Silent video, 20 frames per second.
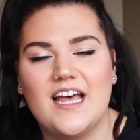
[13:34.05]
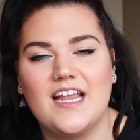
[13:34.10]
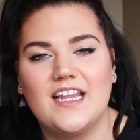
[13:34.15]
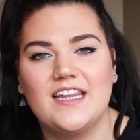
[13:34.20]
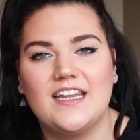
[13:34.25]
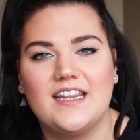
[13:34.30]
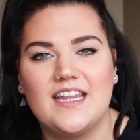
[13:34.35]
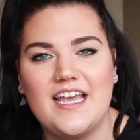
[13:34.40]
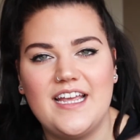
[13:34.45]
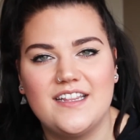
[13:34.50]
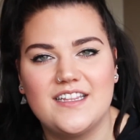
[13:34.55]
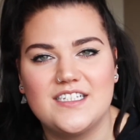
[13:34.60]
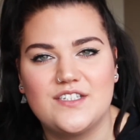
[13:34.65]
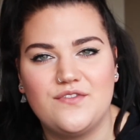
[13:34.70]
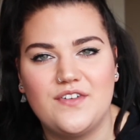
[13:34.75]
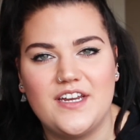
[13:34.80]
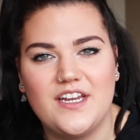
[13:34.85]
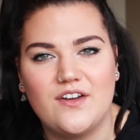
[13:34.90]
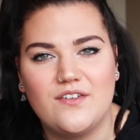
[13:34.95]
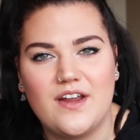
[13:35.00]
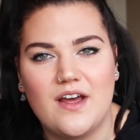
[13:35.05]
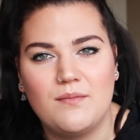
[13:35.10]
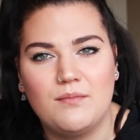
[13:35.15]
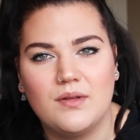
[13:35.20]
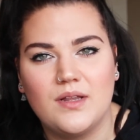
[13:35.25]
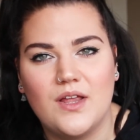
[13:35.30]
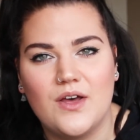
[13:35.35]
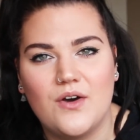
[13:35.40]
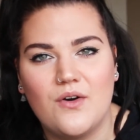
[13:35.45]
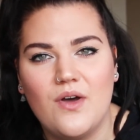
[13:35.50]
Like this video down
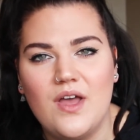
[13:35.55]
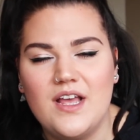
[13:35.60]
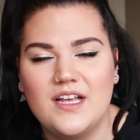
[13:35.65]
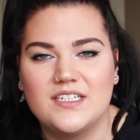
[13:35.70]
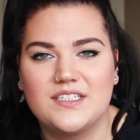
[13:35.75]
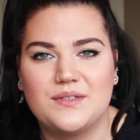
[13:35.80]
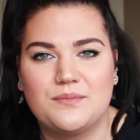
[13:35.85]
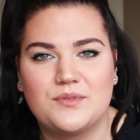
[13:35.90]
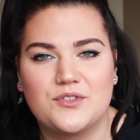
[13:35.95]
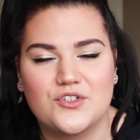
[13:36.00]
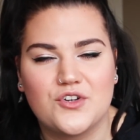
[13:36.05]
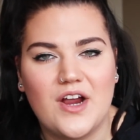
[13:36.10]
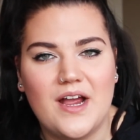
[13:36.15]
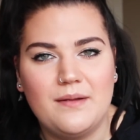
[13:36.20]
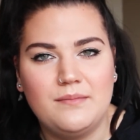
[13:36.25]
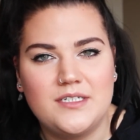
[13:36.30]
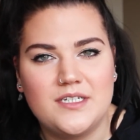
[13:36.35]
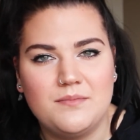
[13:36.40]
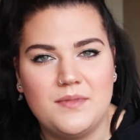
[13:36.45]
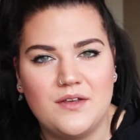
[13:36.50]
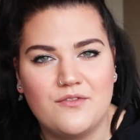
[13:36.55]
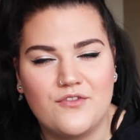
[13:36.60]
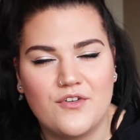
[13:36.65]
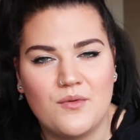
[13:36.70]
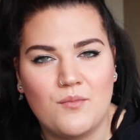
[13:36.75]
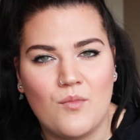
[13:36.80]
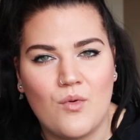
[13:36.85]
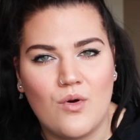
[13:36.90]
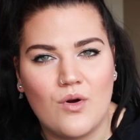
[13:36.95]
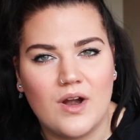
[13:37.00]
below, subscribe to me
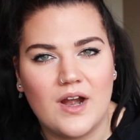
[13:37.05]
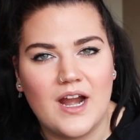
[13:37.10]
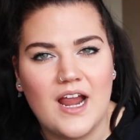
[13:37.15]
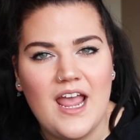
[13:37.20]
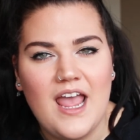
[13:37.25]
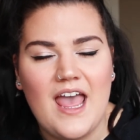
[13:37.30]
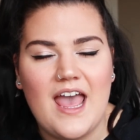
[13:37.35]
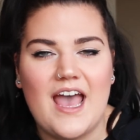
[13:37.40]
for more,